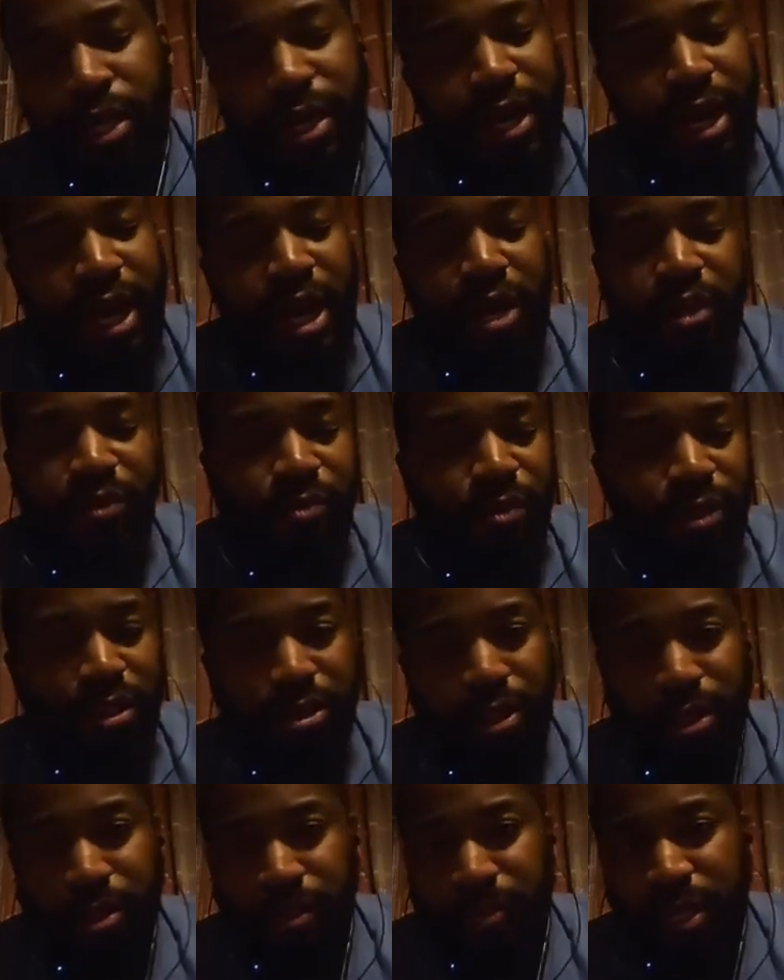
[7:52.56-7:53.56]
don't even want
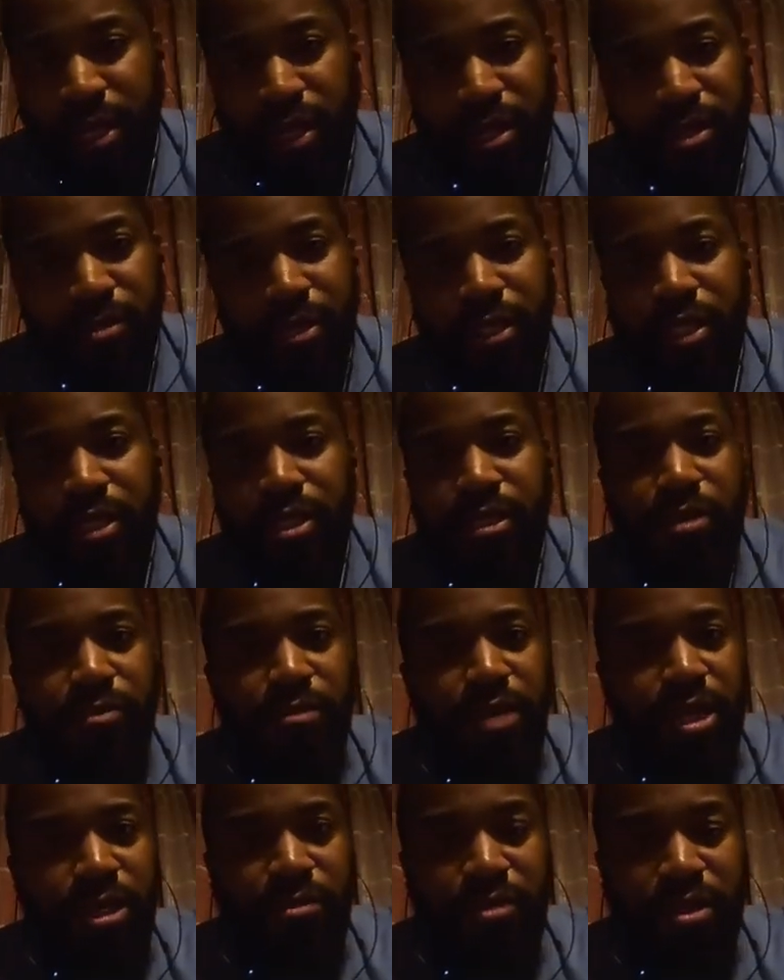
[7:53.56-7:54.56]
to talk about it because it
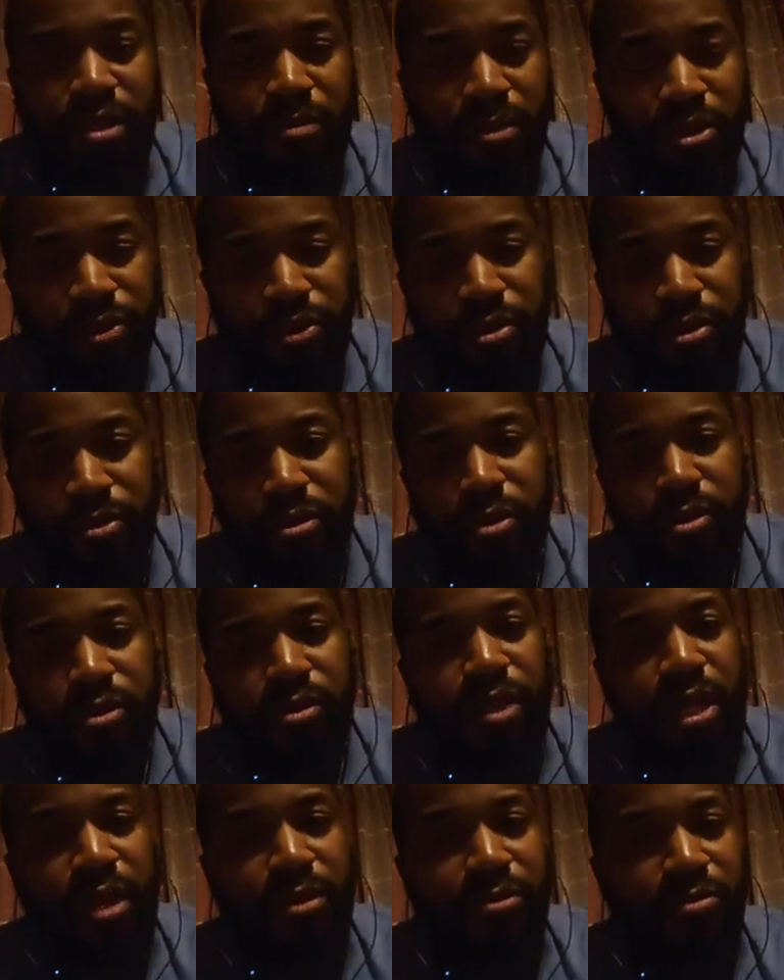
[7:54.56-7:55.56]
makes me emotional.